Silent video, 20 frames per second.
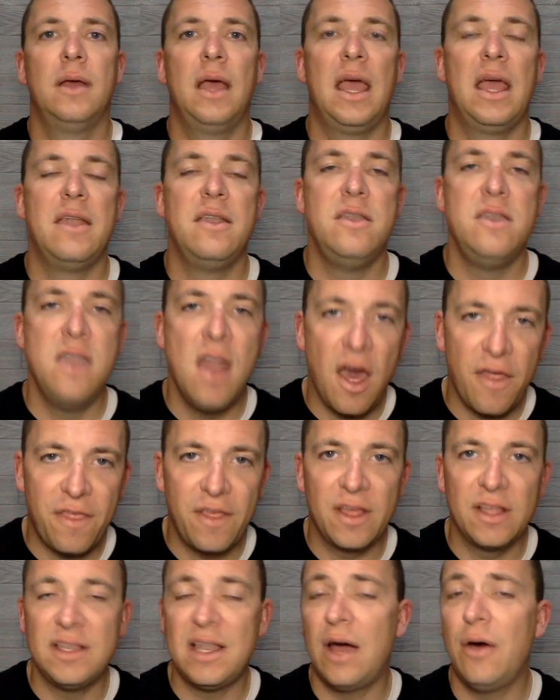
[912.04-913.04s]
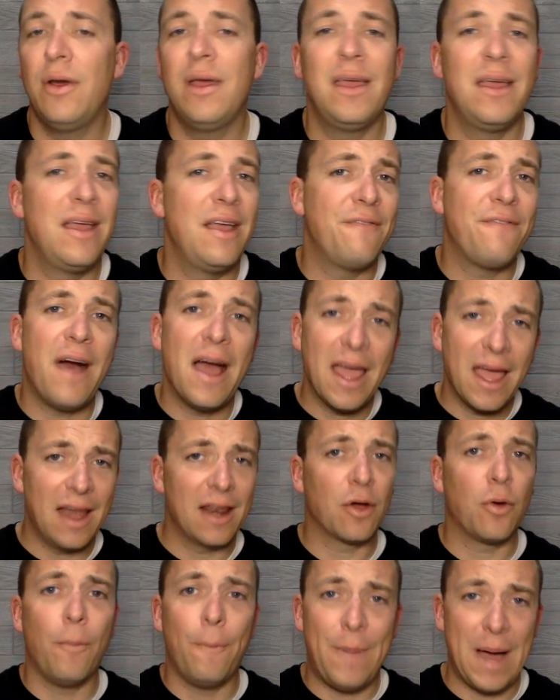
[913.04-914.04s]
and nothing. Now, if I got
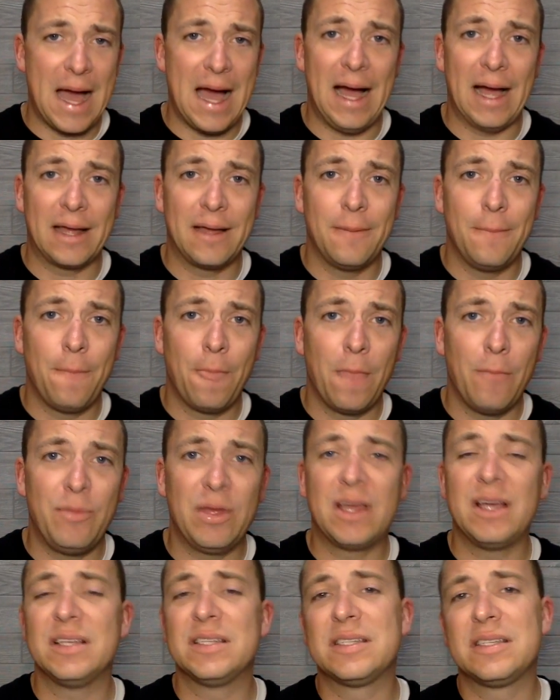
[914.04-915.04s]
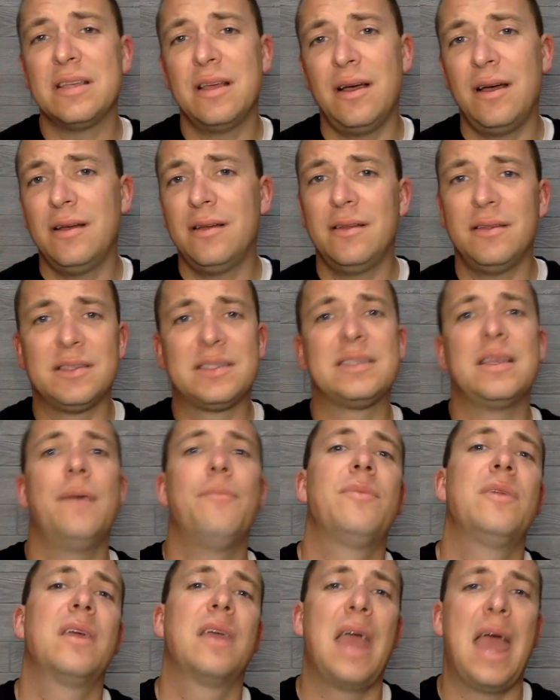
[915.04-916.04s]
to go back because
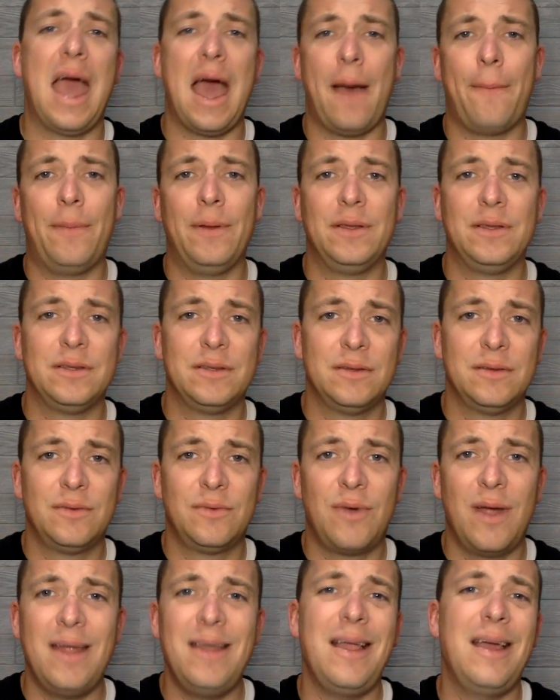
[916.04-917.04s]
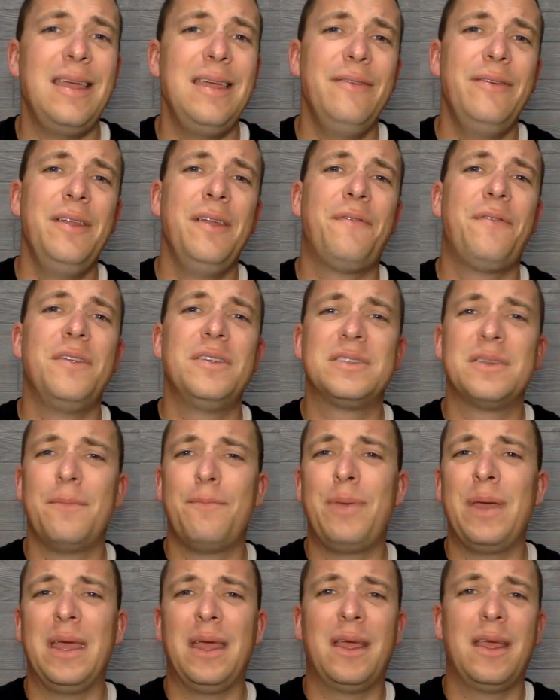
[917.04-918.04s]
something happened, right? Even if there's a
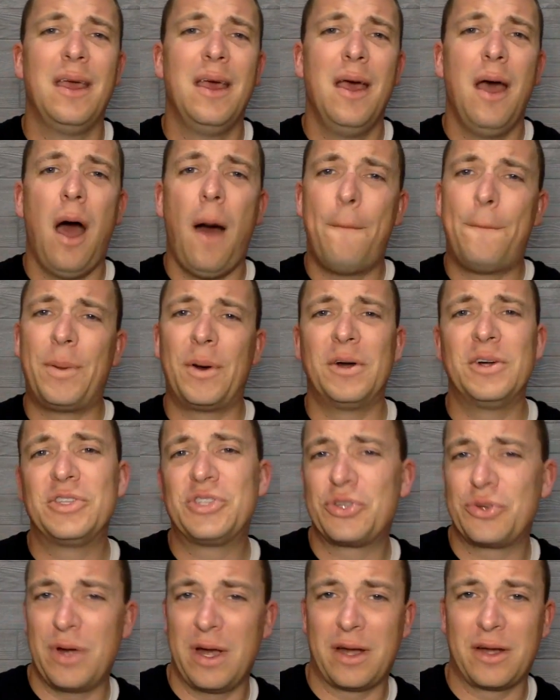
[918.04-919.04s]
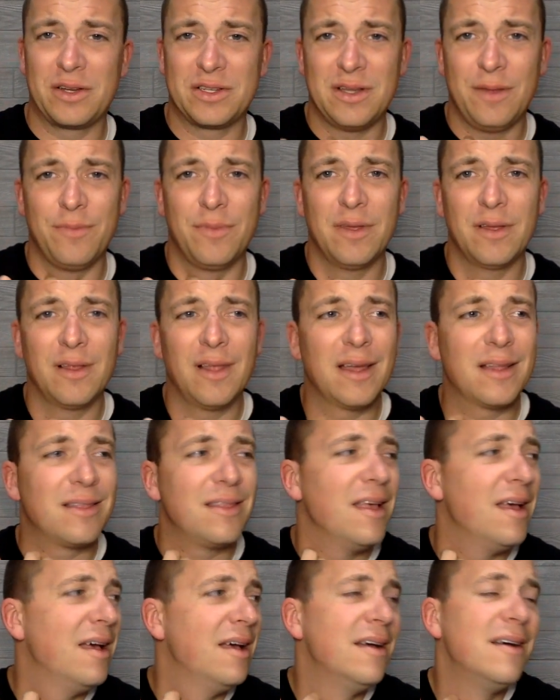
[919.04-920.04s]
big, a bird strike or something, like
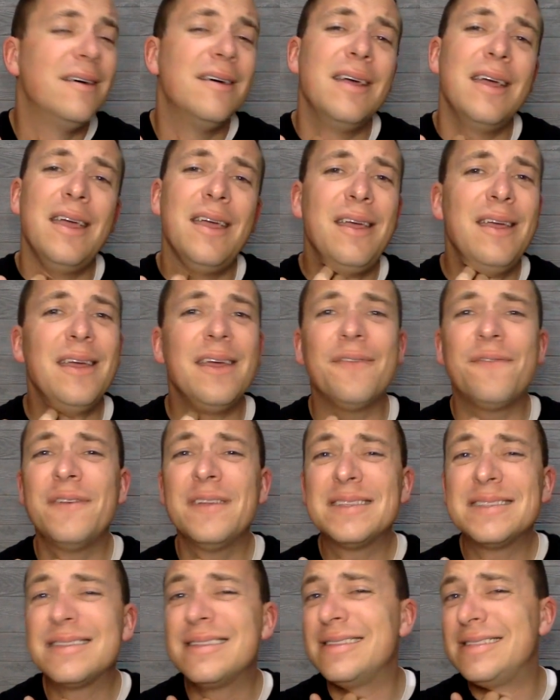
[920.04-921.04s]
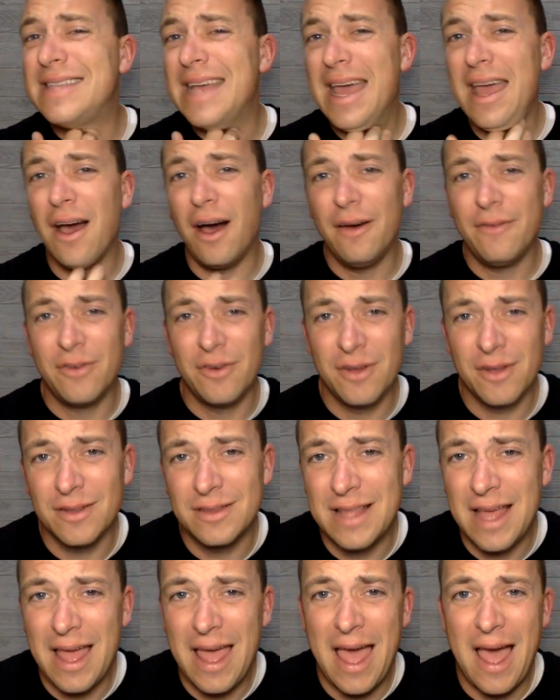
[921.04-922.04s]
if it's the day of or the
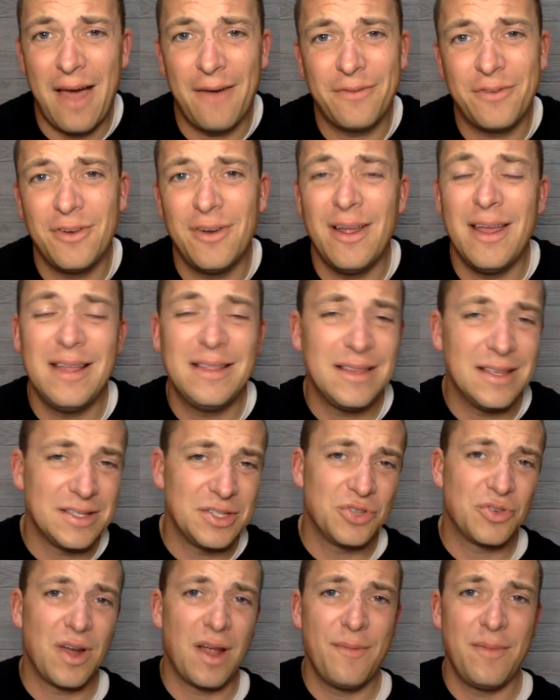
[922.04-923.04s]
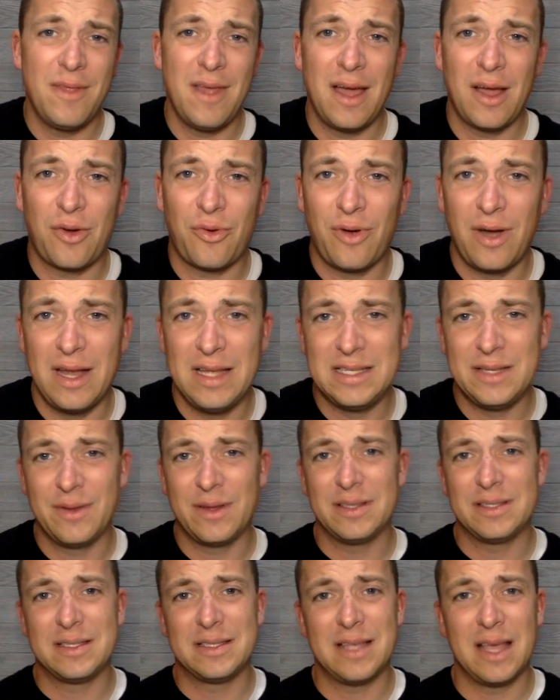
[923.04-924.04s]
day after, it doesn't drive me that crazy
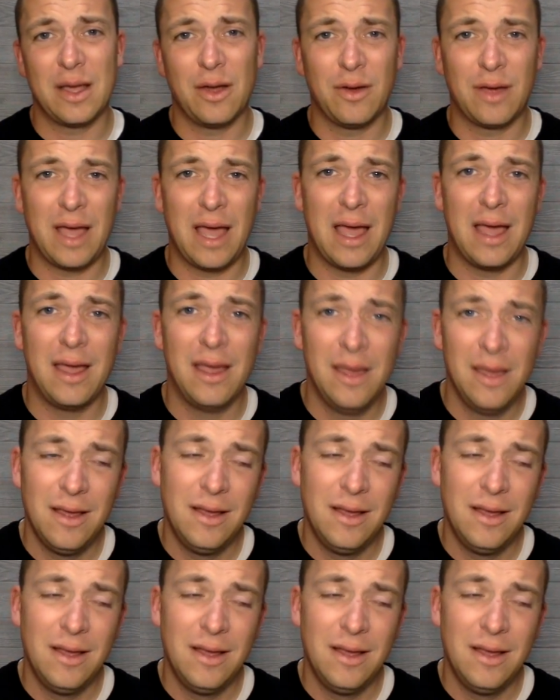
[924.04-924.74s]
because it's like, okay,